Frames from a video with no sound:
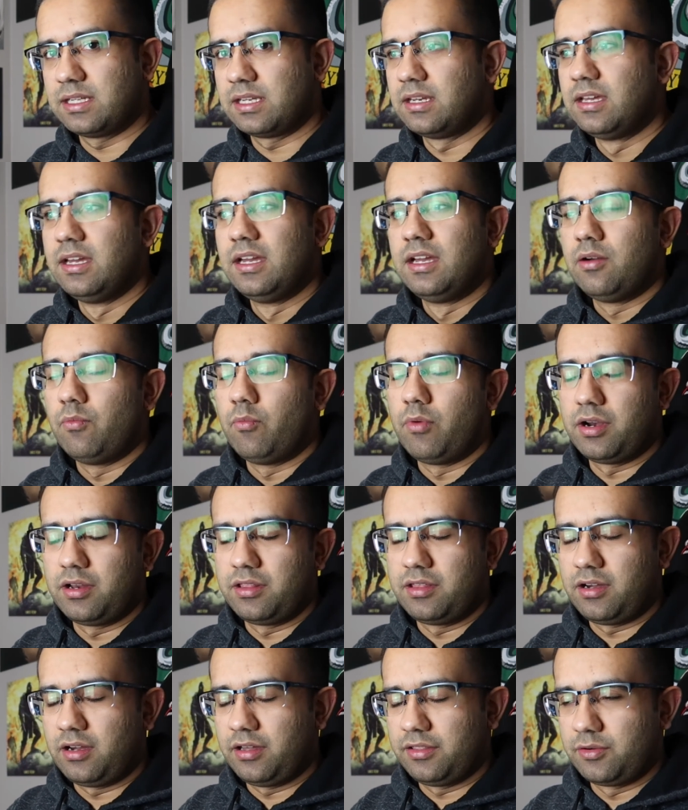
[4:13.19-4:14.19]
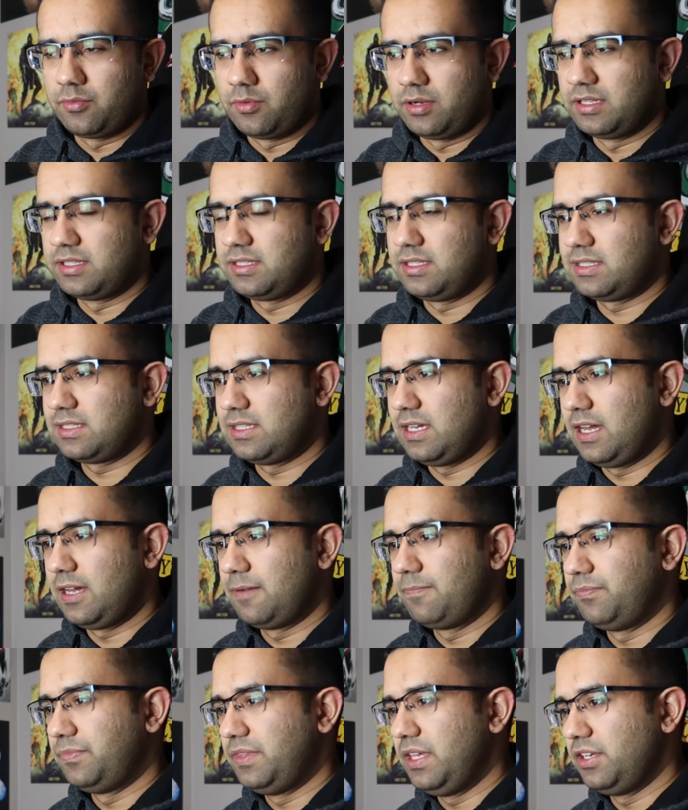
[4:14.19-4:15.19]
And one of the other ones is
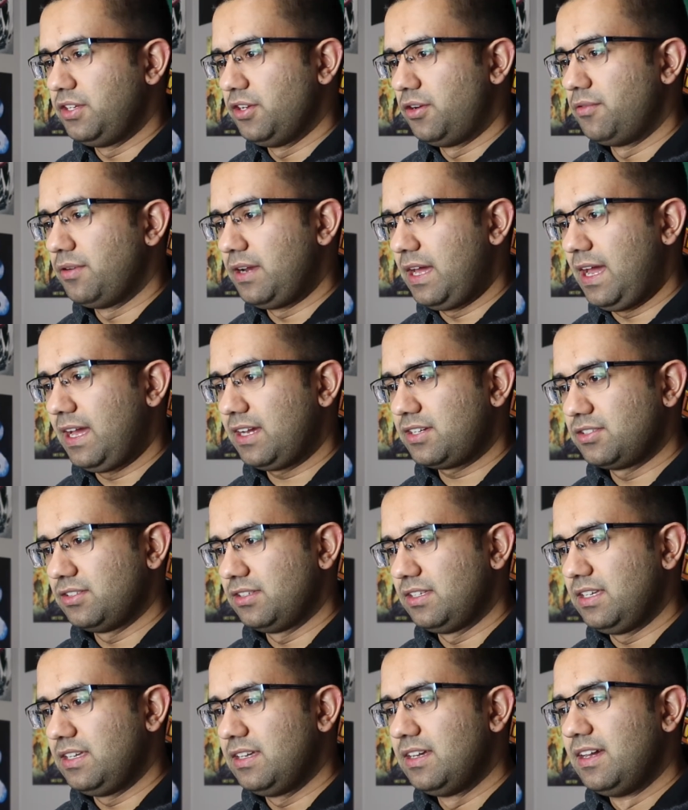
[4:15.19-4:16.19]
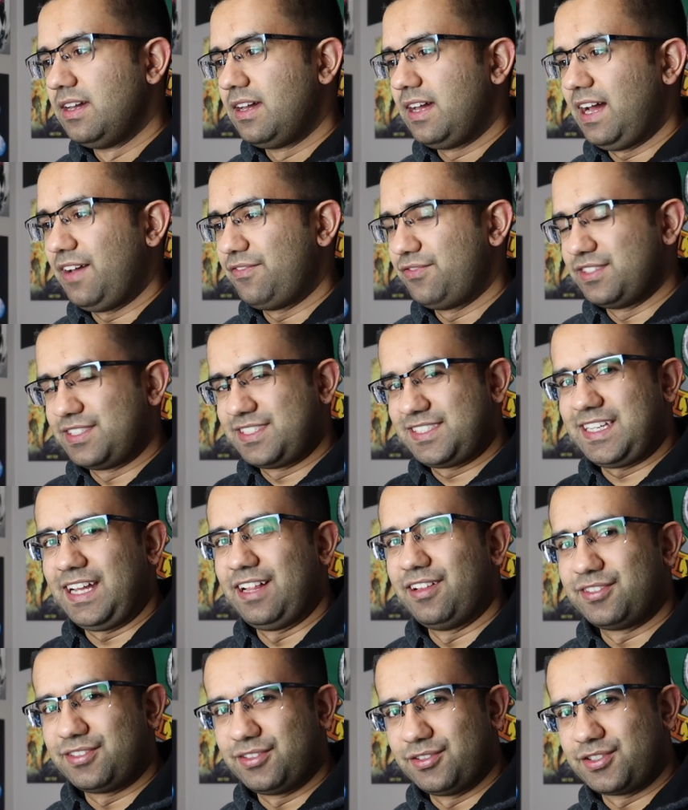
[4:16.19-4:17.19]
that they don't actually have the
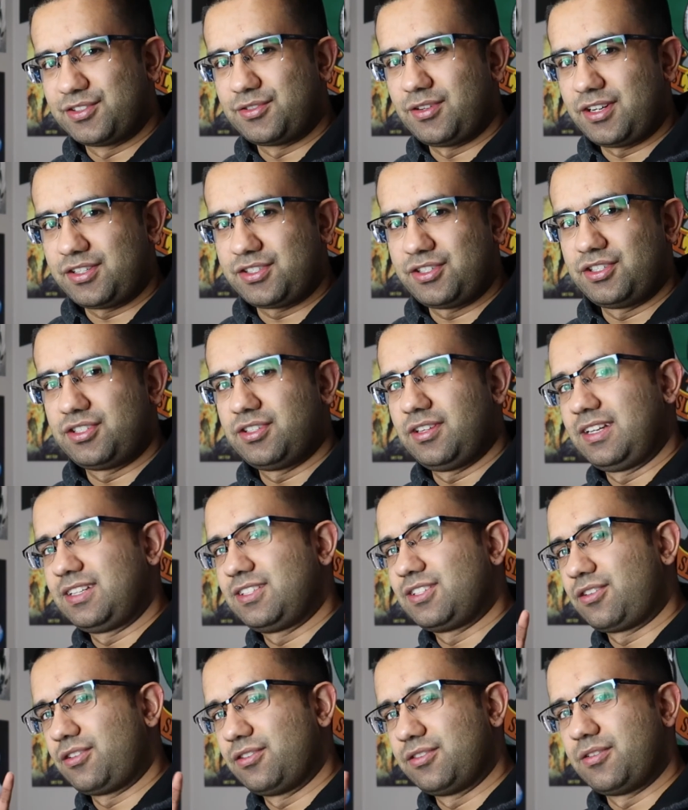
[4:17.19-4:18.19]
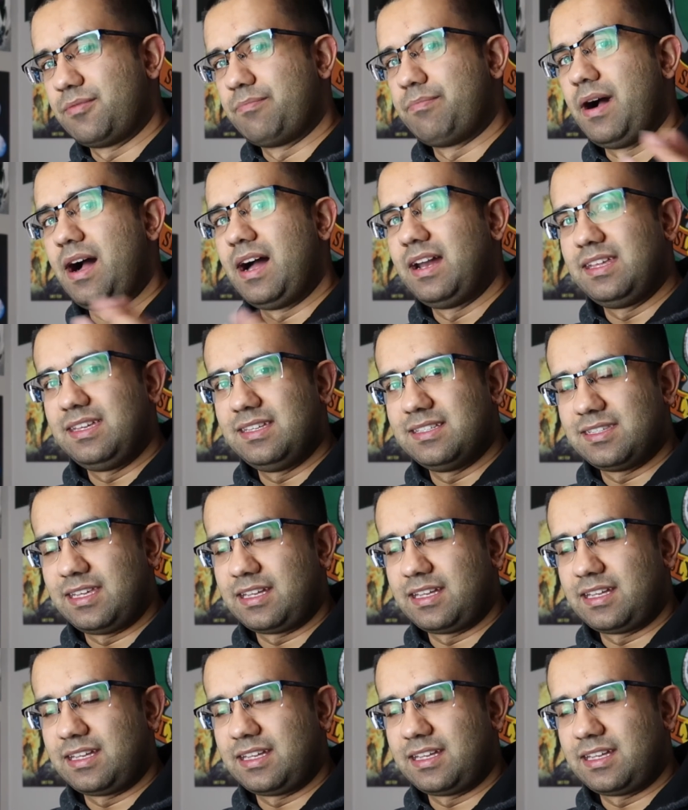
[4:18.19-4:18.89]
skeletal structure to, like, turn their bodies.